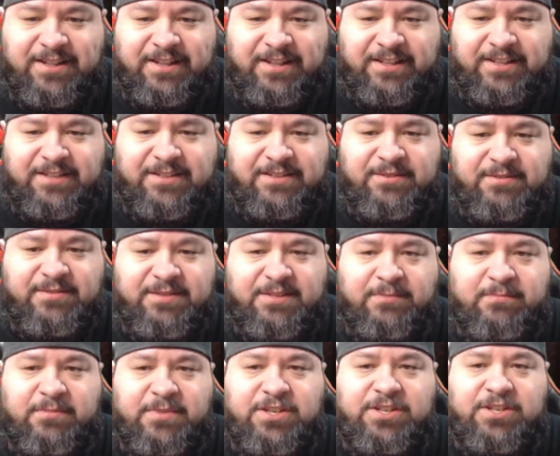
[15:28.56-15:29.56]
Let's do
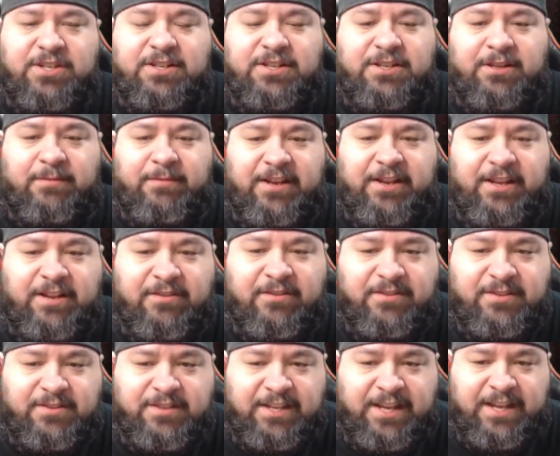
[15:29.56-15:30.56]
submission. I mean, he
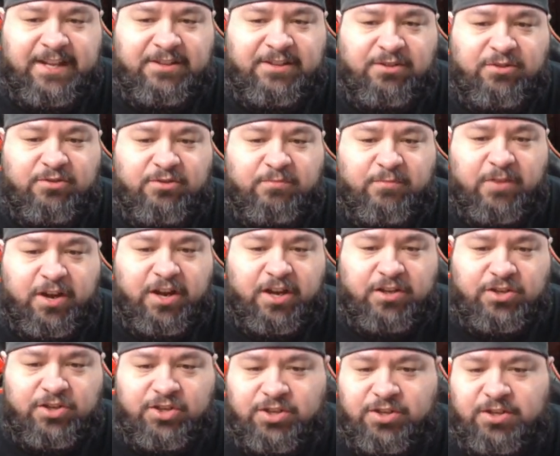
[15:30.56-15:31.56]
doesn't get to do
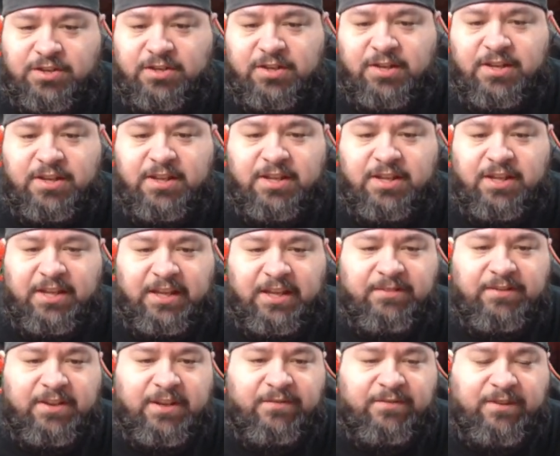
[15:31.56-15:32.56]
much.
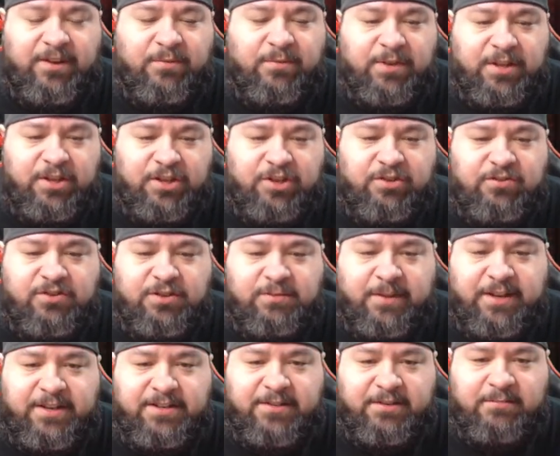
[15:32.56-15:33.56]
Even if he reduced
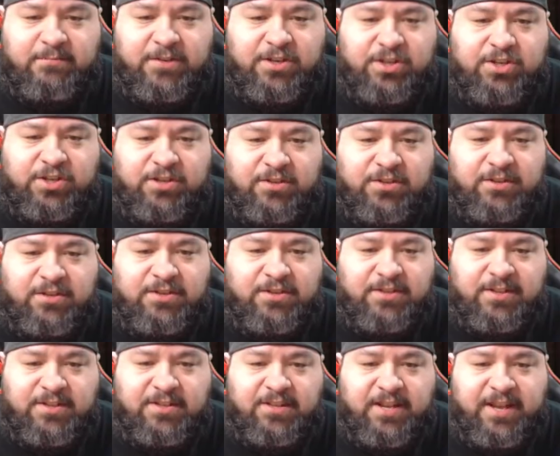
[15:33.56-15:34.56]
my submission,
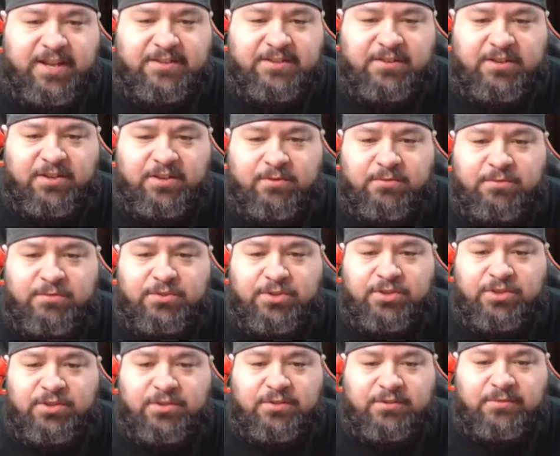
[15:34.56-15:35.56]
since he has a
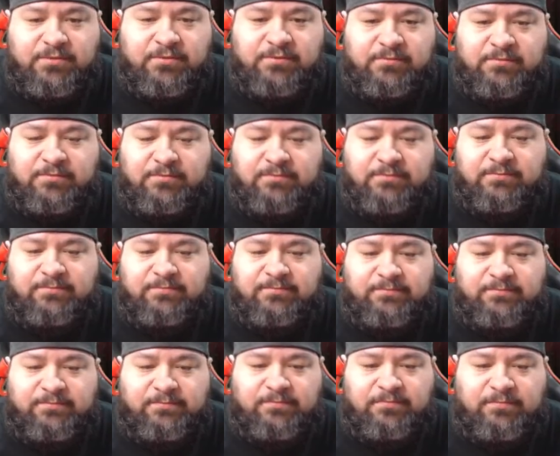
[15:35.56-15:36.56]
coach.
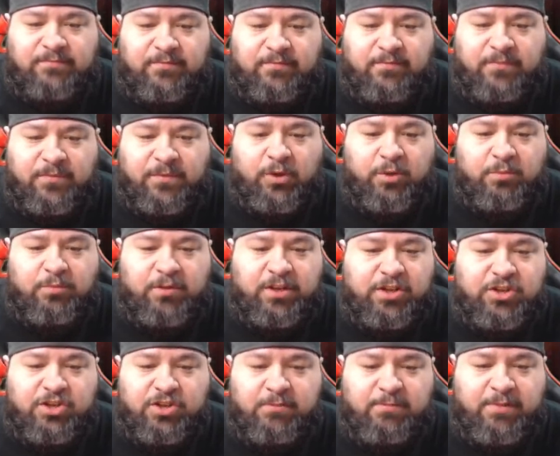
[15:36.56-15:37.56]
Normally
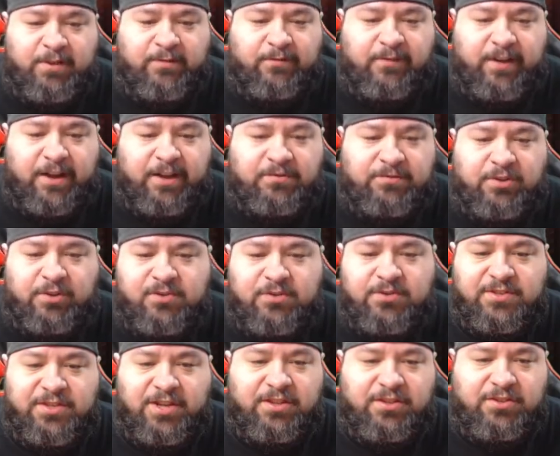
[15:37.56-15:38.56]
it should be five
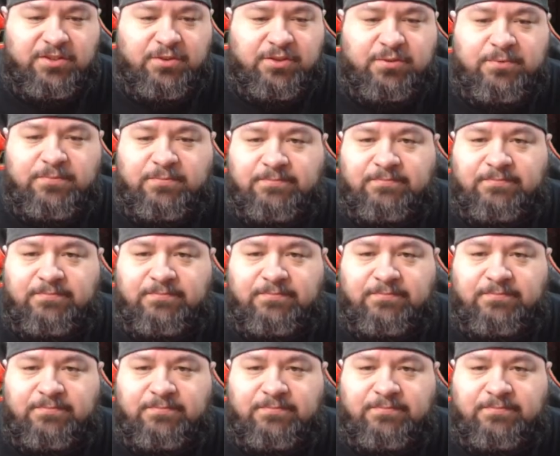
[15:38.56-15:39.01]
turns, not two.